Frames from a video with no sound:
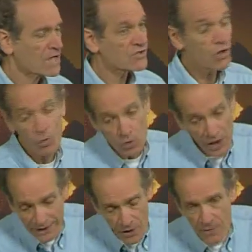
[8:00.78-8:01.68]
So,
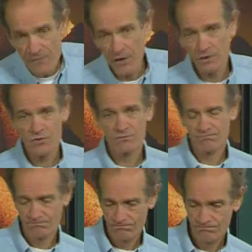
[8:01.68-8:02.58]
like other pharaohs,
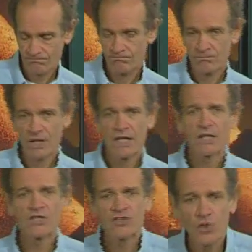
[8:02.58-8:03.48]

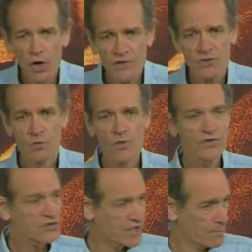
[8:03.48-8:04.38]
he starts with
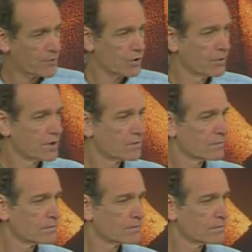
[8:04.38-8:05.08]
a step pyramid.